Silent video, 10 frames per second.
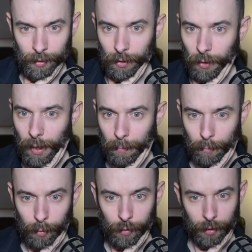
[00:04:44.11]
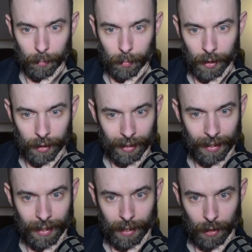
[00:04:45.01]
crap bullshit, but I
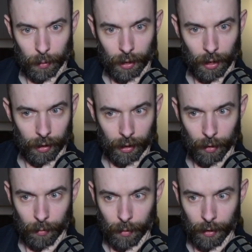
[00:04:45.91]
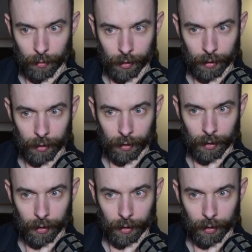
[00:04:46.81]
guess we can't get around it.